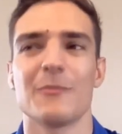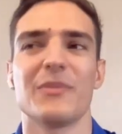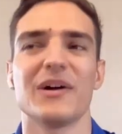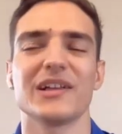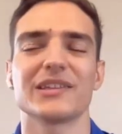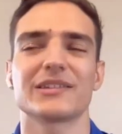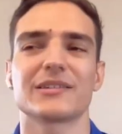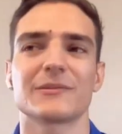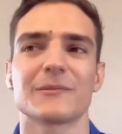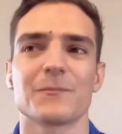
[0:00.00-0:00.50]

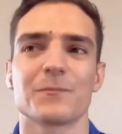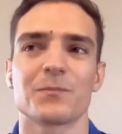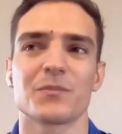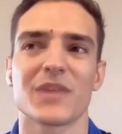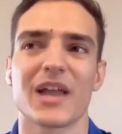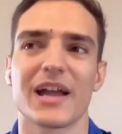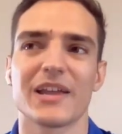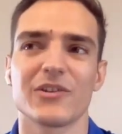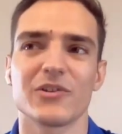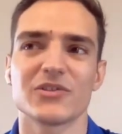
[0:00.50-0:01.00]
But
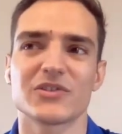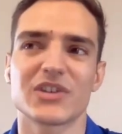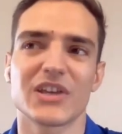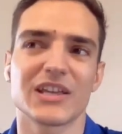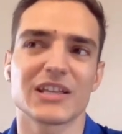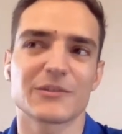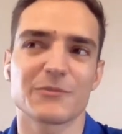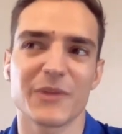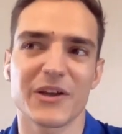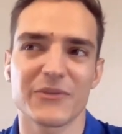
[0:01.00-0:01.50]
I don't
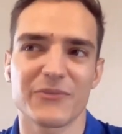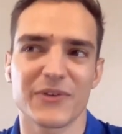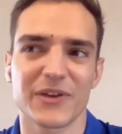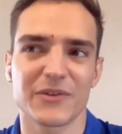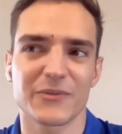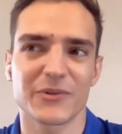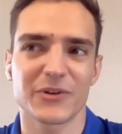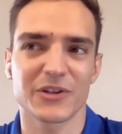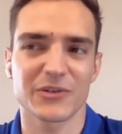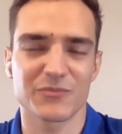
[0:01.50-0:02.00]
say it's my
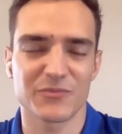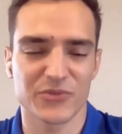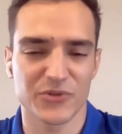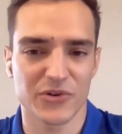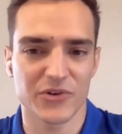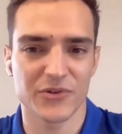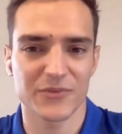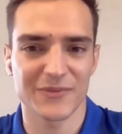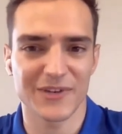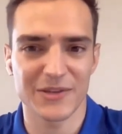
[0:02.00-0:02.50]
favorite,
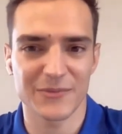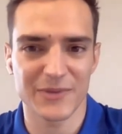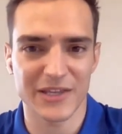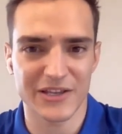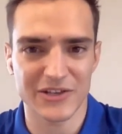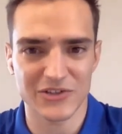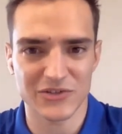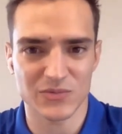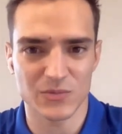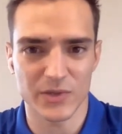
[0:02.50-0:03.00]
probably
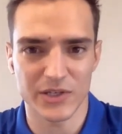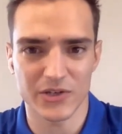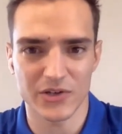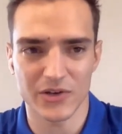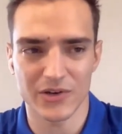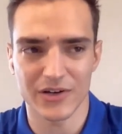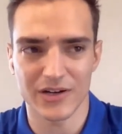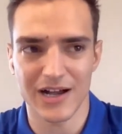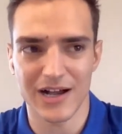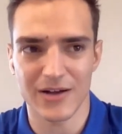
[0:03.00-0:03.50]
because we
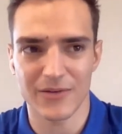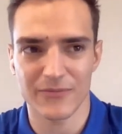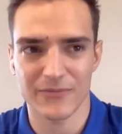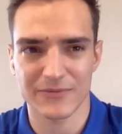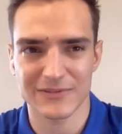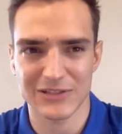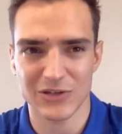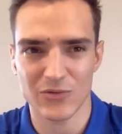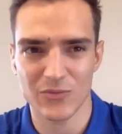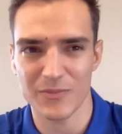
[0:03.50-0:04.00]
don't have
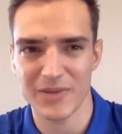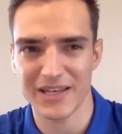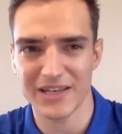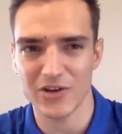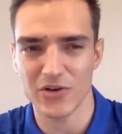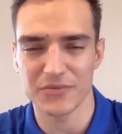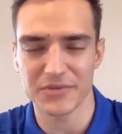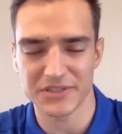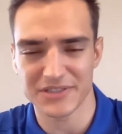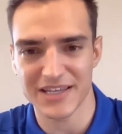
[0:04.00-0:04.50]
so
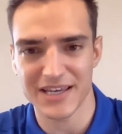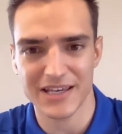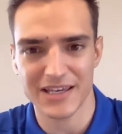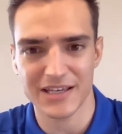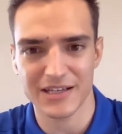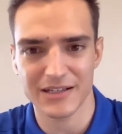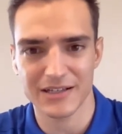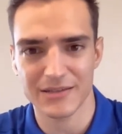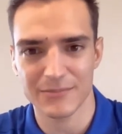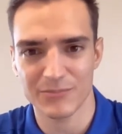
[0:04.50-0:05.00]
many
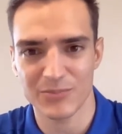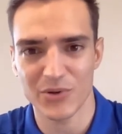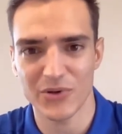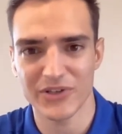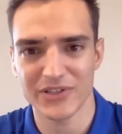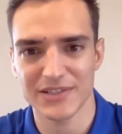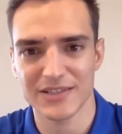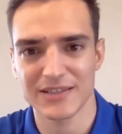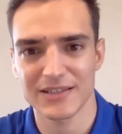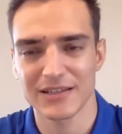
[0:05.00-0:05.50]
overtaking
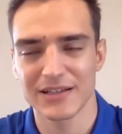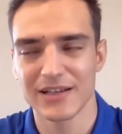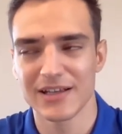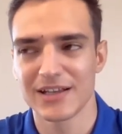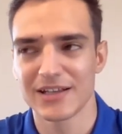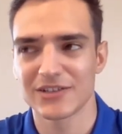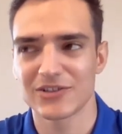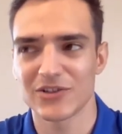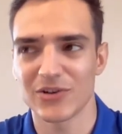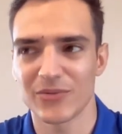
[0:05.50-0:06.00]
points.
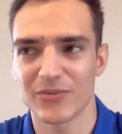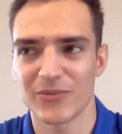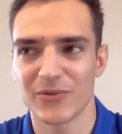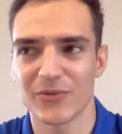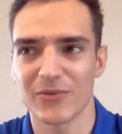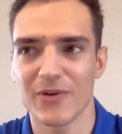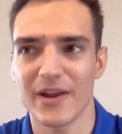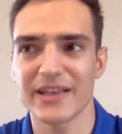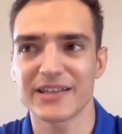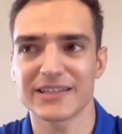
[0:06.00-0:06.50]
So
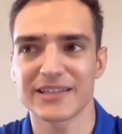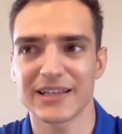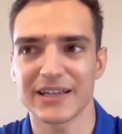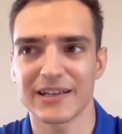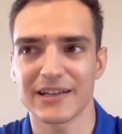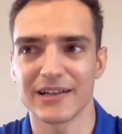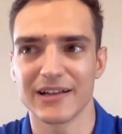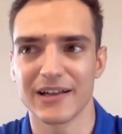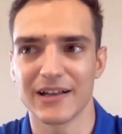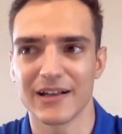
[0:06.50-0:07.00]
for
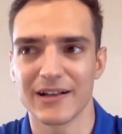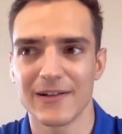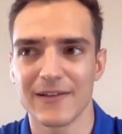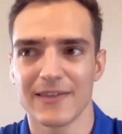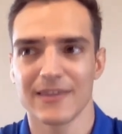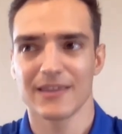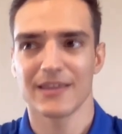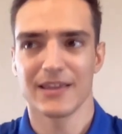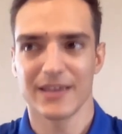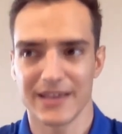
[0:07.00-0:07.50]
racing,
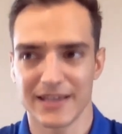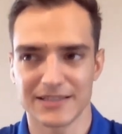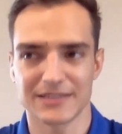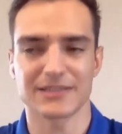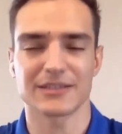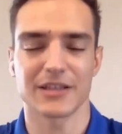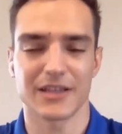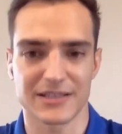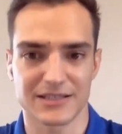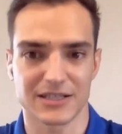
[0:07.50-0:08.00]

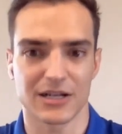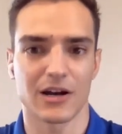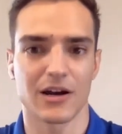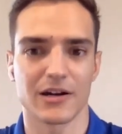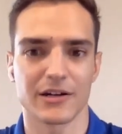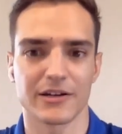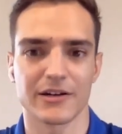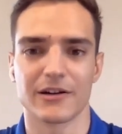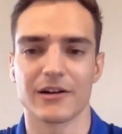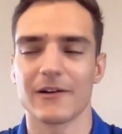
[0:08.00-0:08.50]
it's
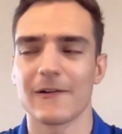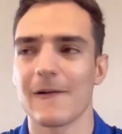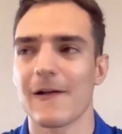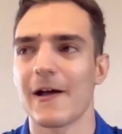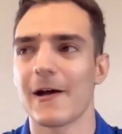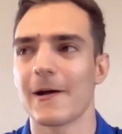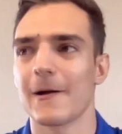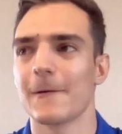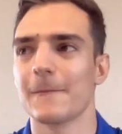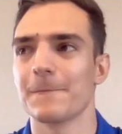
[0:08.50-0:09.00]
harder.
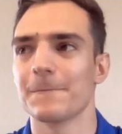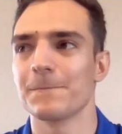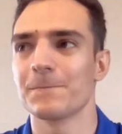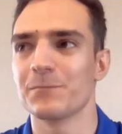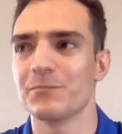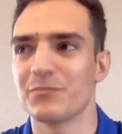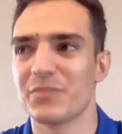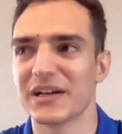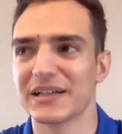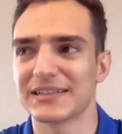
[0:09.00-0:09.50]

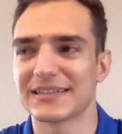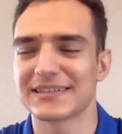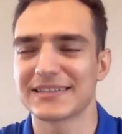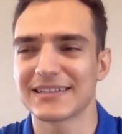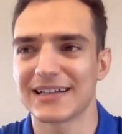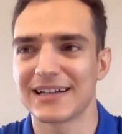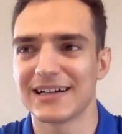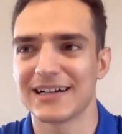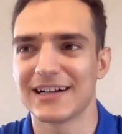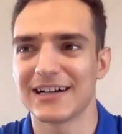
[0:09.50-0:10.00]
But
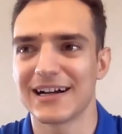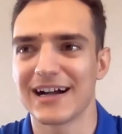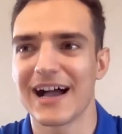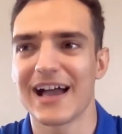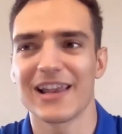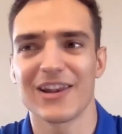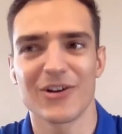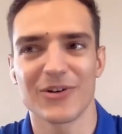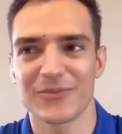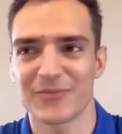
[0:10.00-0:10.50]

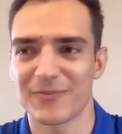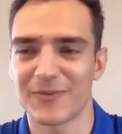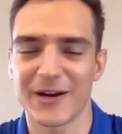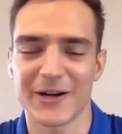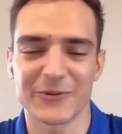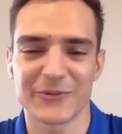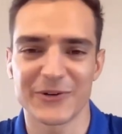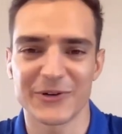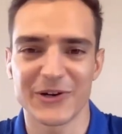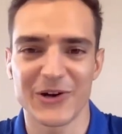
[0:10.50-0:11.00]
I love
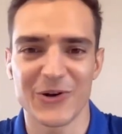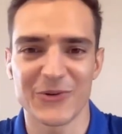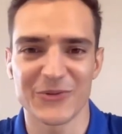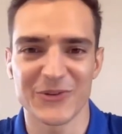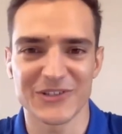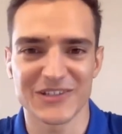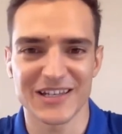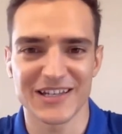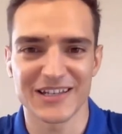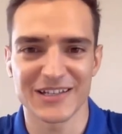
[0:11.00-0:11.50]
Barber
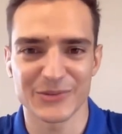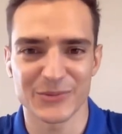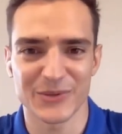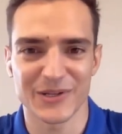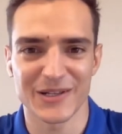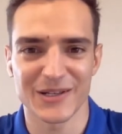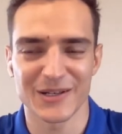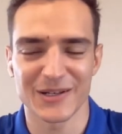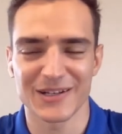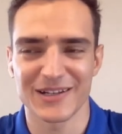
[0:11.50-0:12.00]
obviously as
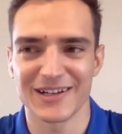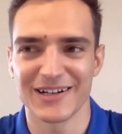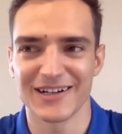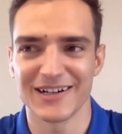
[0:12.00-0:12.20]
well.